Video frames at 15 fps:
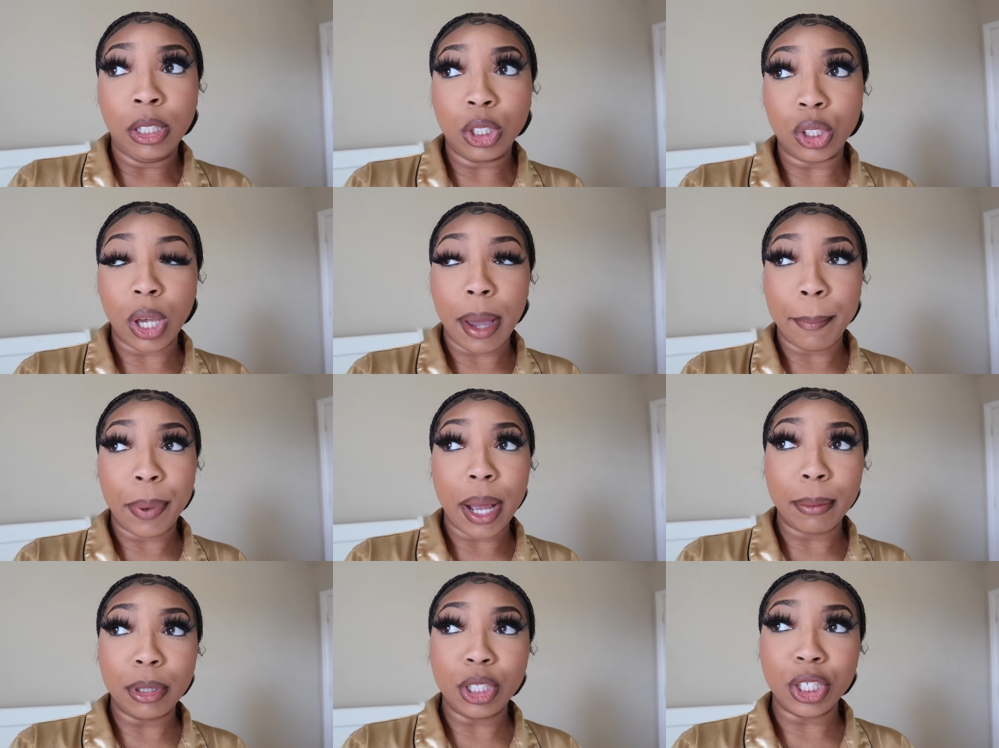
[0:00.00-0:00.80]
so i'm
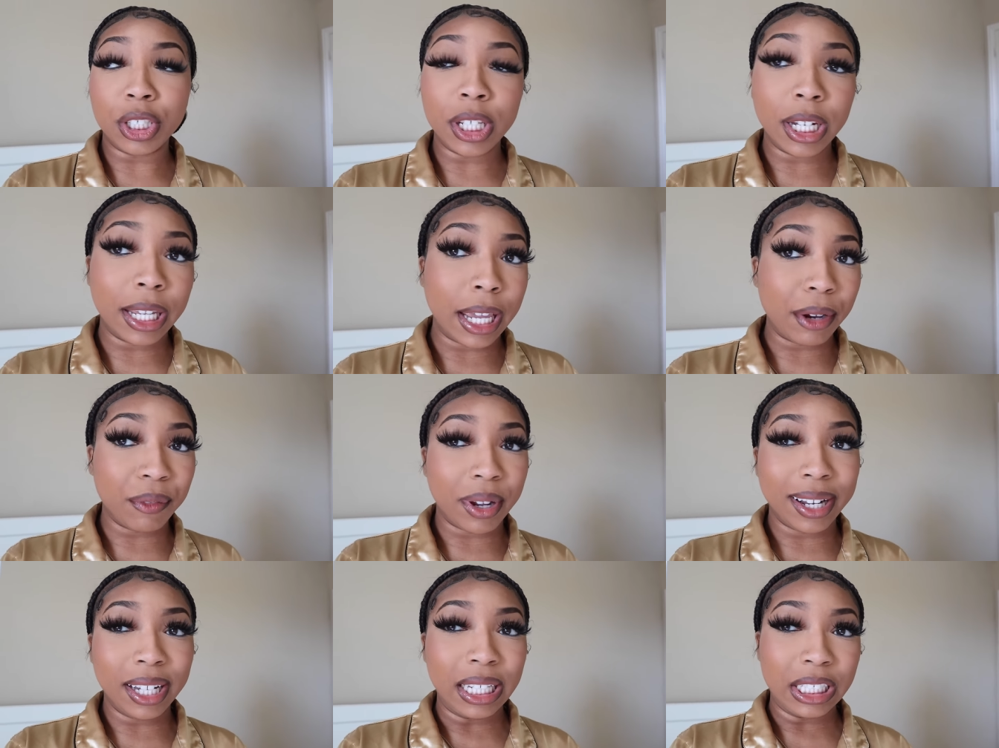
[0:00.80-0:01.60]
probably just gonna get
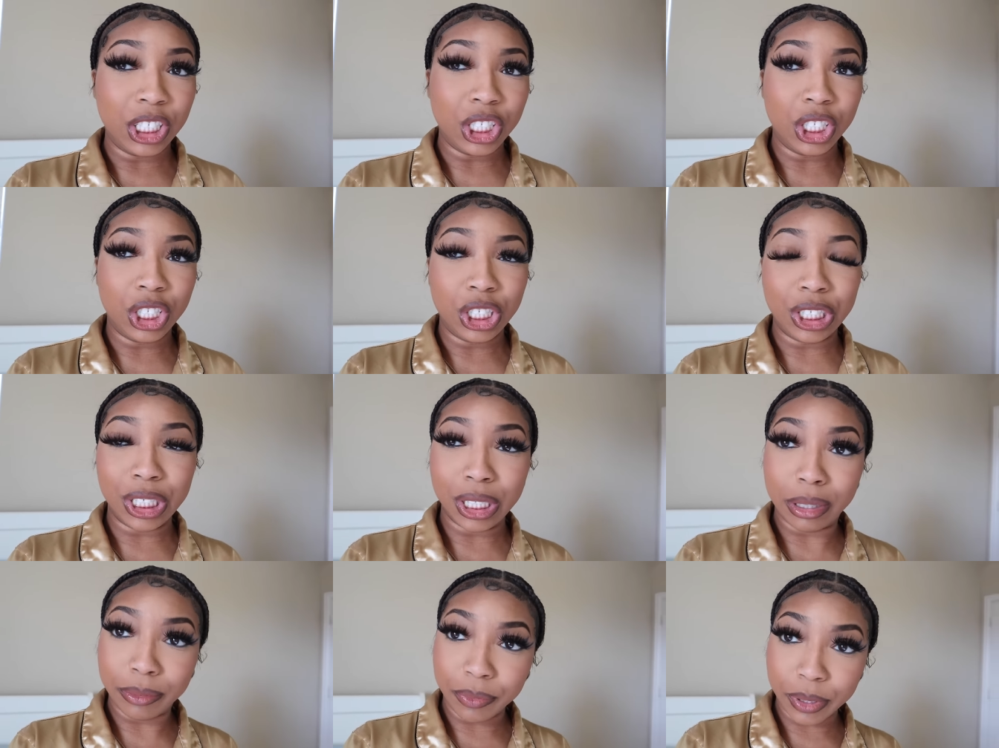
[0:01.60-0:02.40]
ready and just
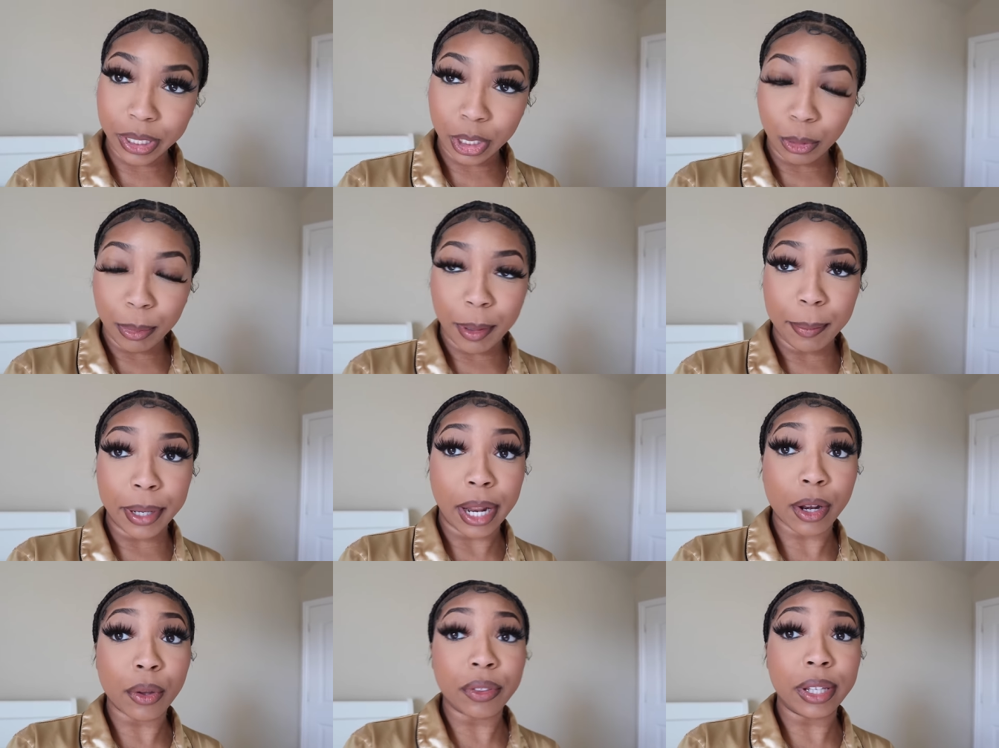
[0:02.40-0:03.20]
chill for a little bit
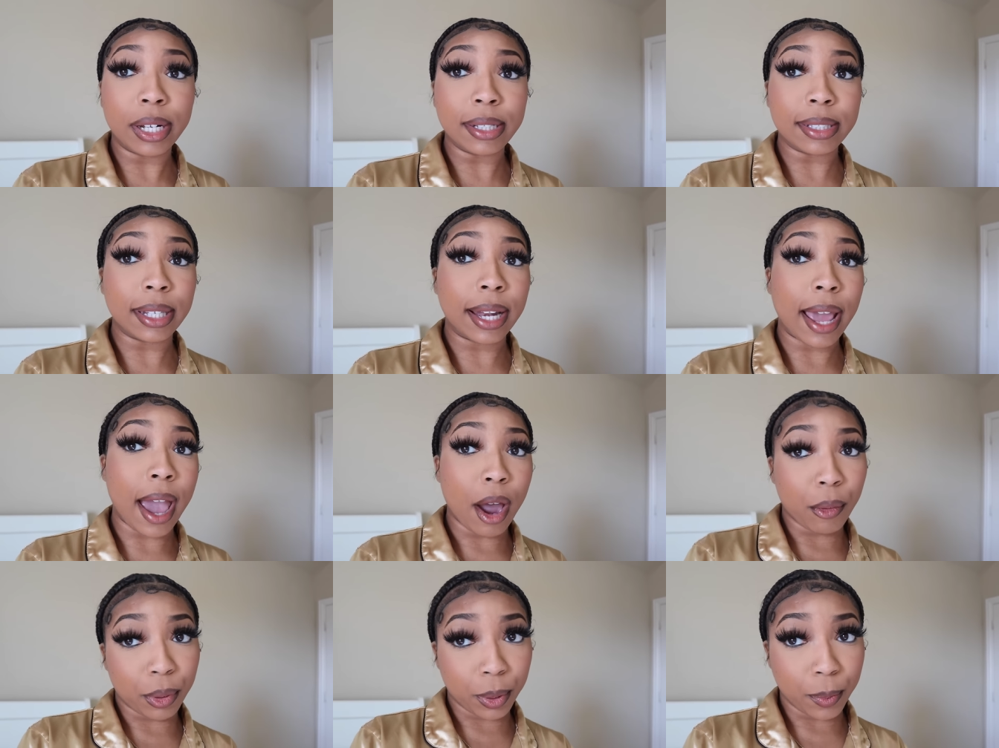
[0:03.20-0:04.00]
but i know that it's an
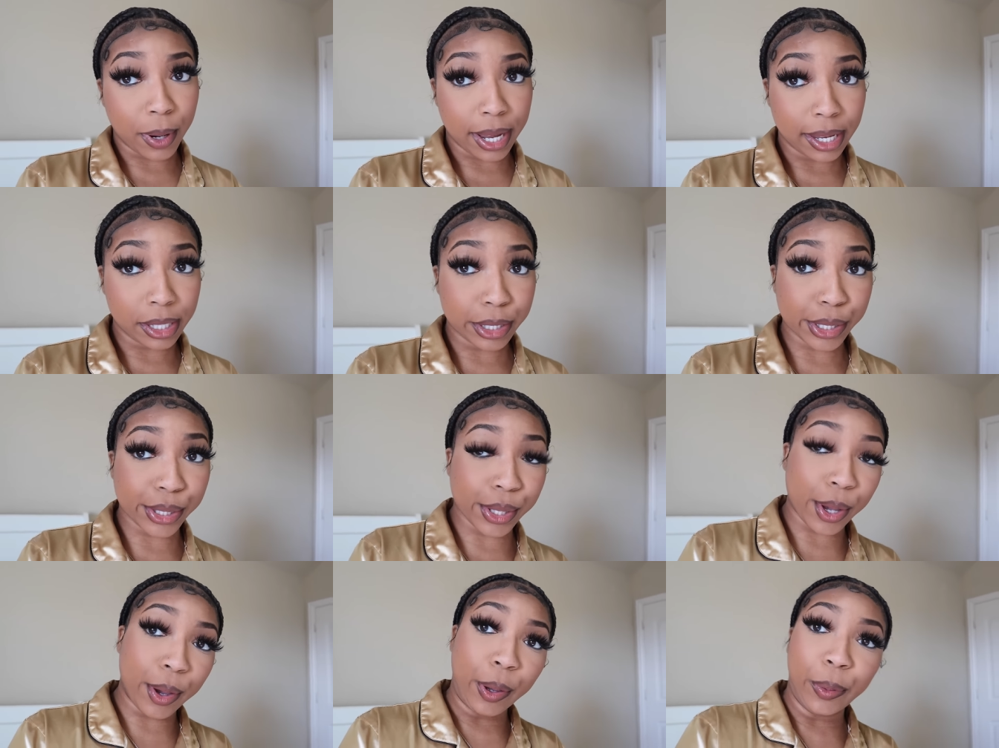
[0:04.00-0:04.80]
hour away
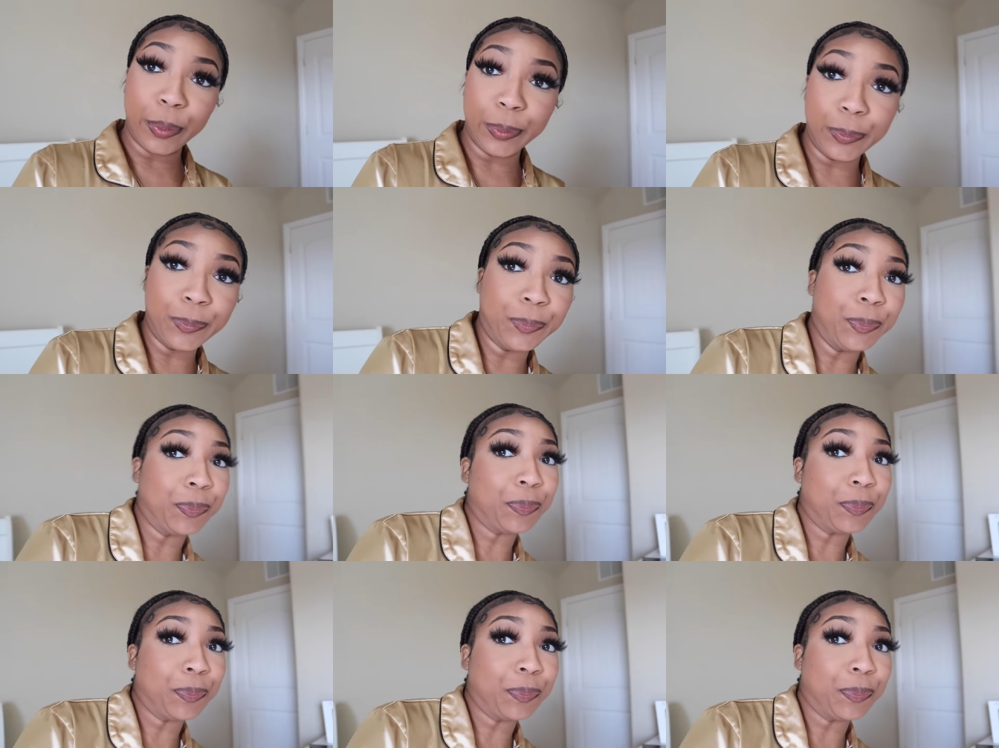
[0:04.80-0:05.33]
so